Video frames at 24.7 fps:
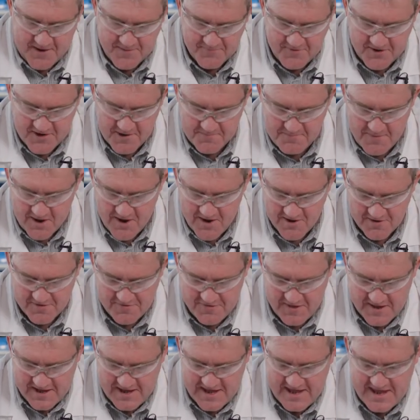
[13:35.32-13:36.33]
I'm going to mark
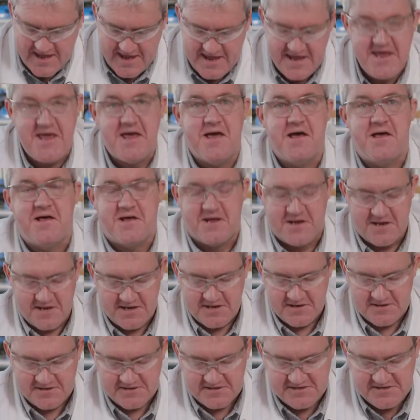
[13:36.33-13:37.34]
the key
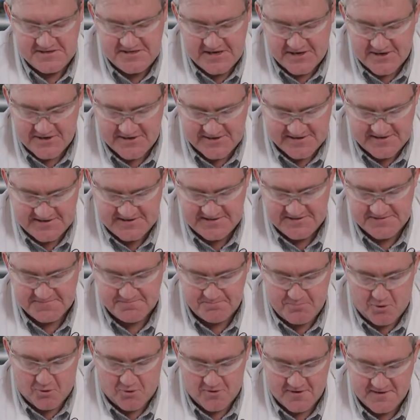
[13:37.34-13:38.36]
dyes
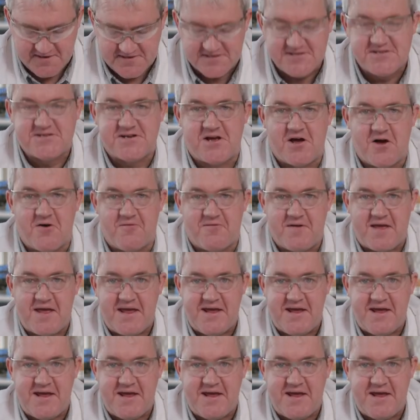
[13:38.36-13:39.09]
points of